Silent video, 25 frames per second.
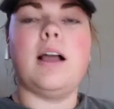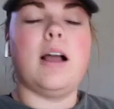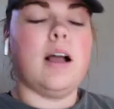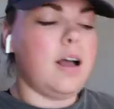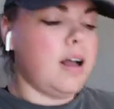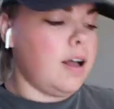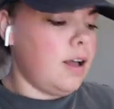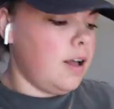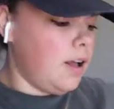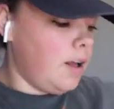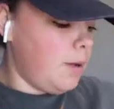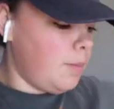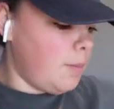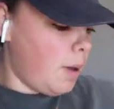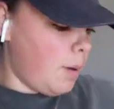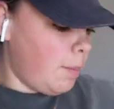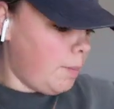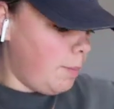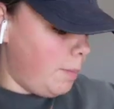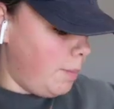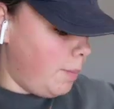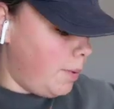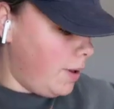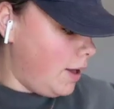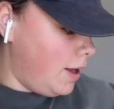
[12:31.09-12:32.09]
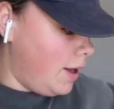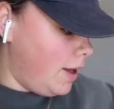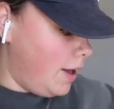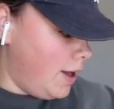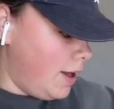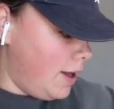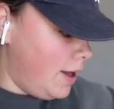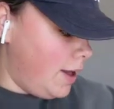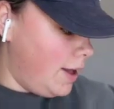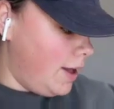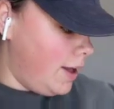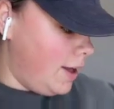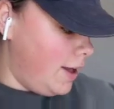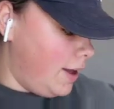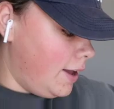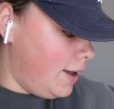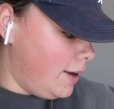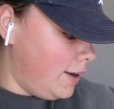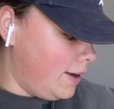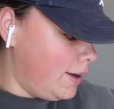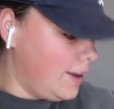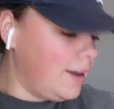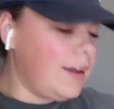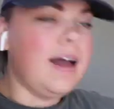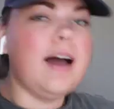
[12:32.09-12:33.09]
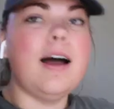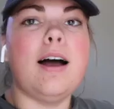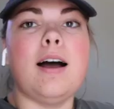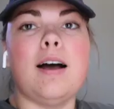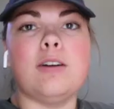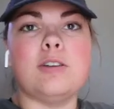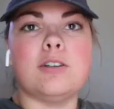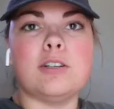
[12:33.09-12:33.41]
But yeah,